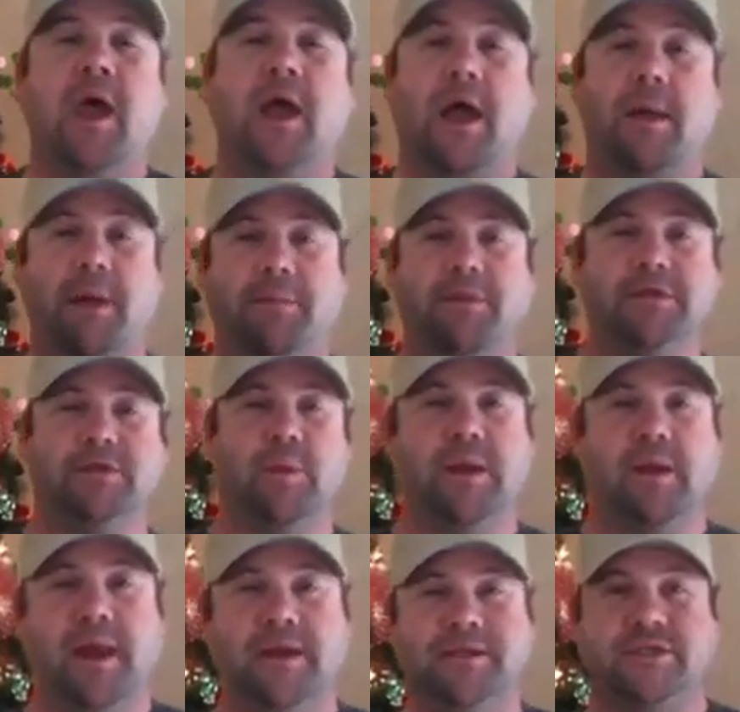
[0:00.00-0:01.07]
Coming up this
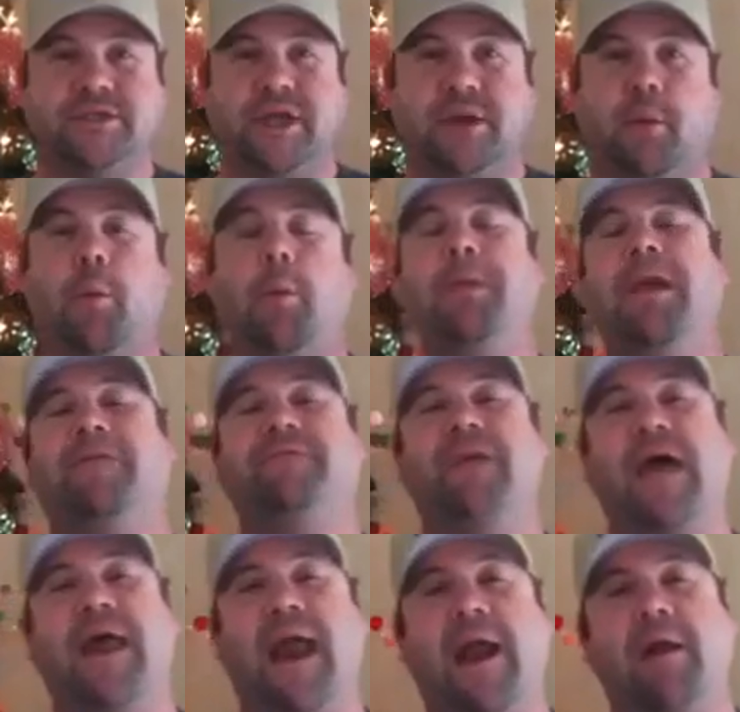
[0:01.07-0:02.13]
week, ladies and gentlemen, we'll be at
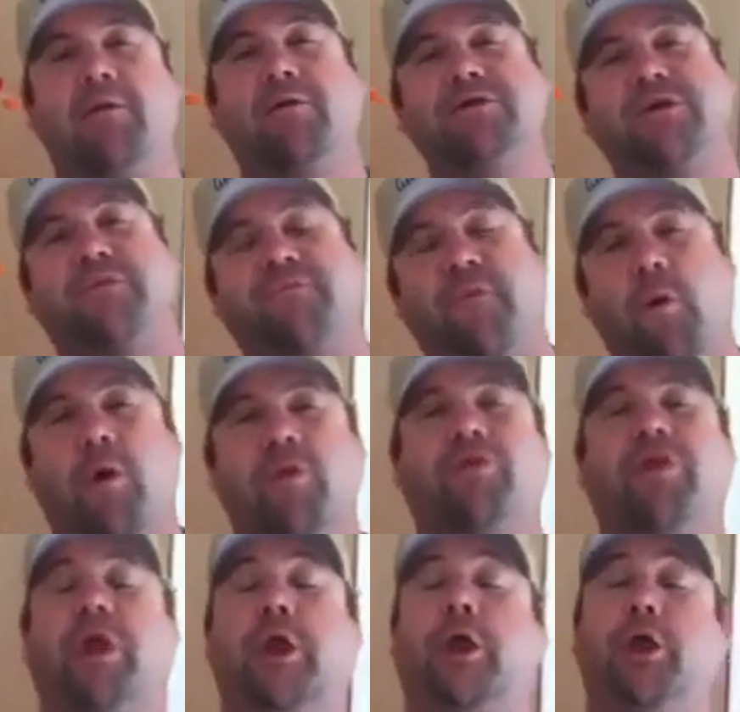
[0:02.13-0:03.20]
Fat Harold's for
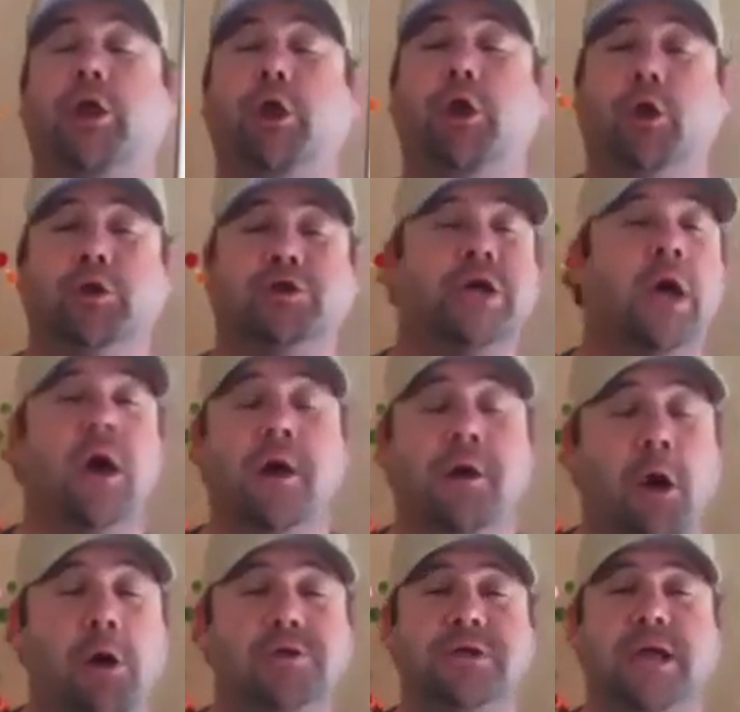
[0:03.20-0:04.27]
the huge
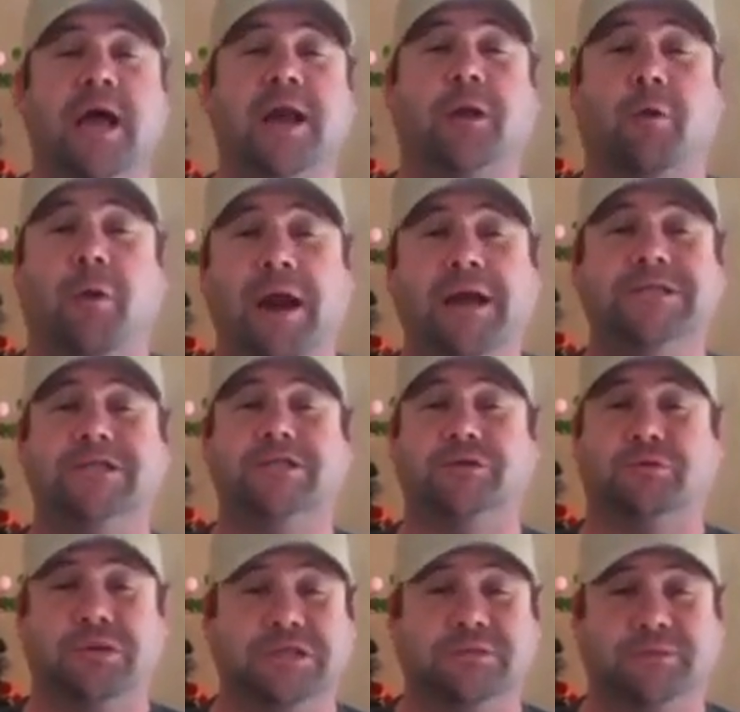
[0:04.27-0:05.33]
Coastline Crazies
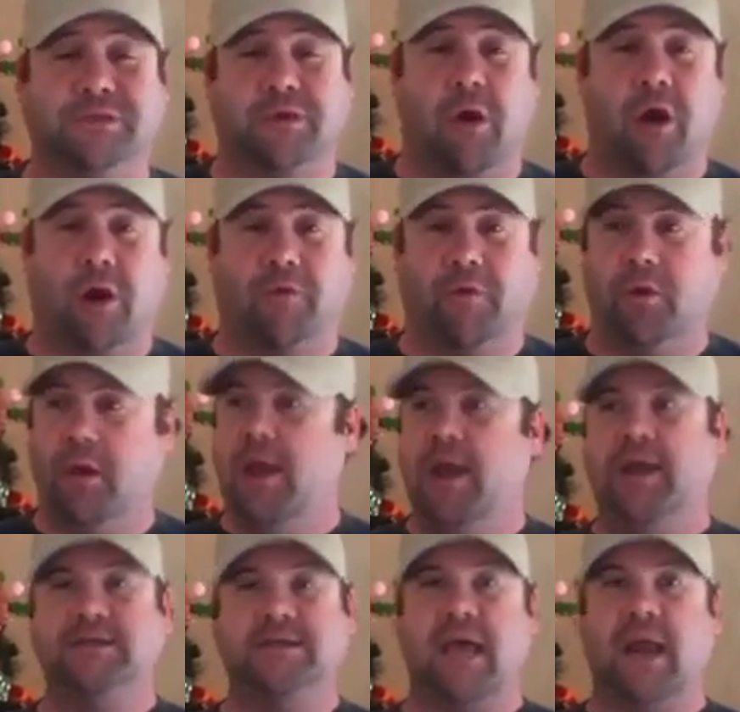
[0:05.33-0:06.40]
Christmas Carnival.
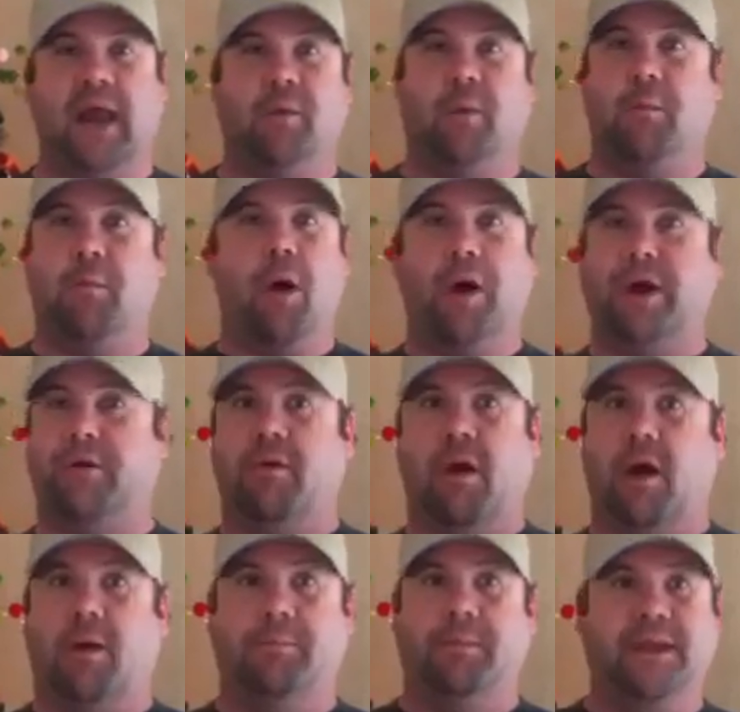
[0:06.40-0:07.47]
It's kind of like where Mardi
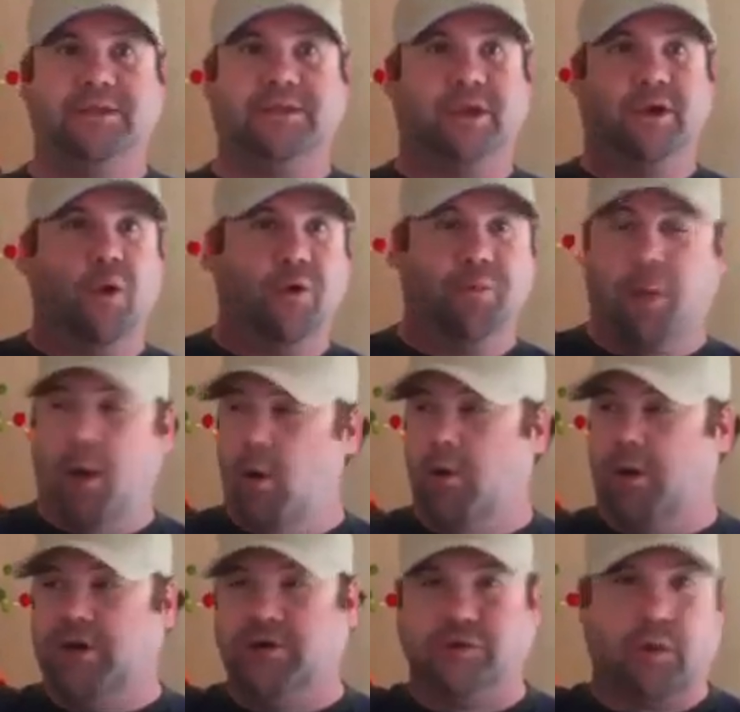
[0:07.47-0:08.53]
Gras meets the North
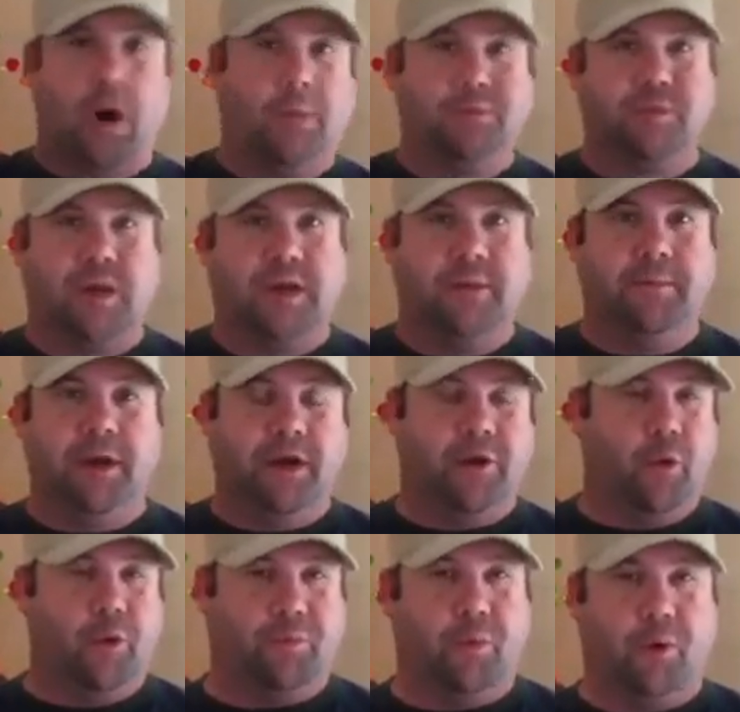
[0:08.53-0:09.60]
Pole and drops right in the middle of
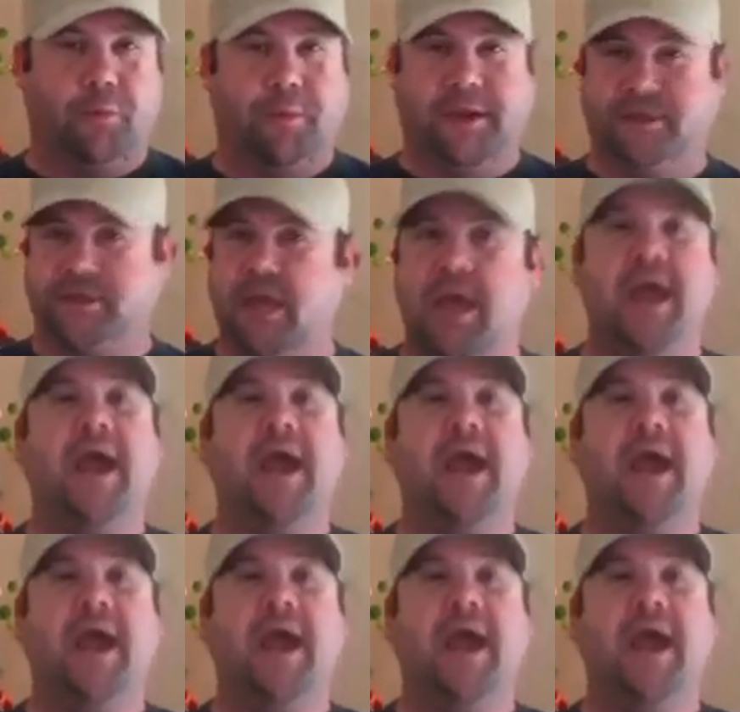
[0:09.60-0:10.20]
North Myrtle Beach.